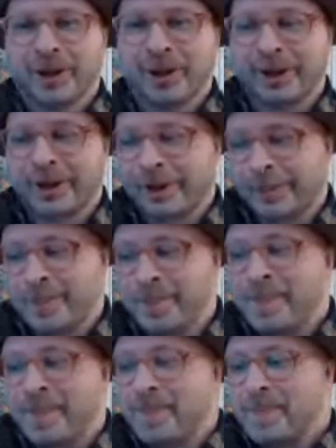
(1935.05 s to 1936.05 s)

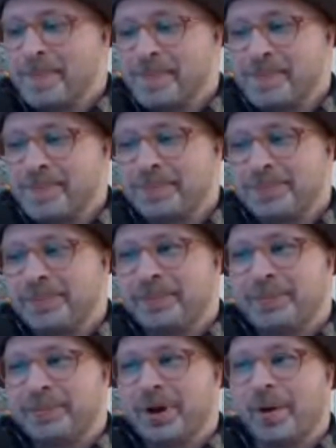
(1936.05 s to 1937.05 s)

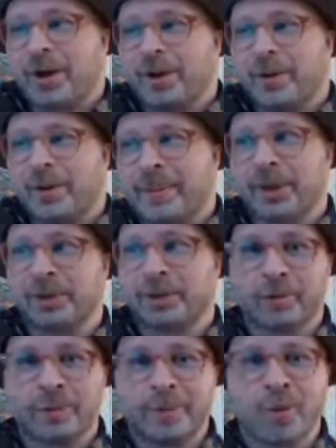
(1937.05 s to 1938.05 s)
maybe a little
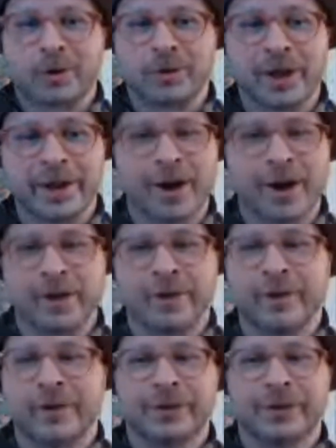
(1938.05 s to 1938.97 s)
bit more light on